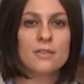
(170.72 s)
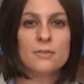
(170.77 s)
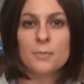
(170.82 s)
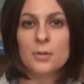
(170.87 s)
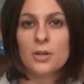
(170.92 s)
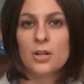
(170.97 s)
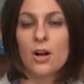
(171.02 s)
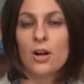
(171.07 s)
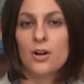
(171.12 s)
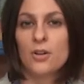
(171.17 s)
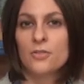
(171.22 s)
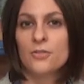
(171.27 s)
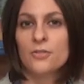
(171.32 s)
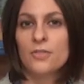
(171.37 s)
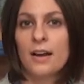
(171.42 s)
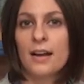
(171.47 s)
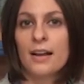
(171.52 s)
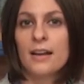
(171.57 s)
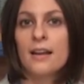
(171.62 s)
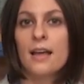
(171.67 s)
pretty hard to
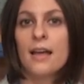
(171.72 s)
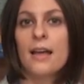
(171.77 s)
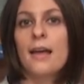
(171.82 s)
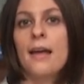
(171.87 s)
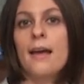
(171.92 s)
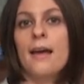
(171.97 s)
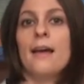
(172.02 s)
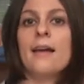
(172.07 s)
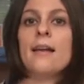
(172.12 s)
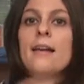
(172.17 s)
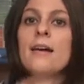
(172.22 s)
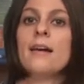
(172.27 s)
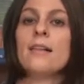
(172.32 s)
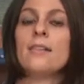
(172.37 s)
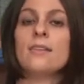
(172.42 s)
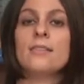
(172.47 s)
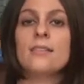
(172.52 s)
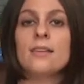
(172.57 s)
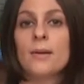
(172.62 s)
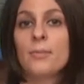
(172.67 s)
find. And I
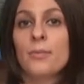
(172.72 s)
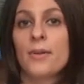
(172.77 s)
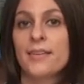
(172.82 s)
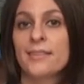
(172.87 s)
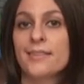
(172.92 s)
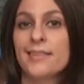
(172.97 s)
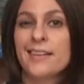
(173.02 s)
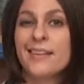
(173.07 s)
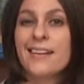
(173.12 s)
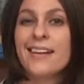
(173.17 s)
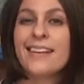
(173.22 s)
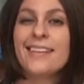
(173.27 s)
looked it up last night,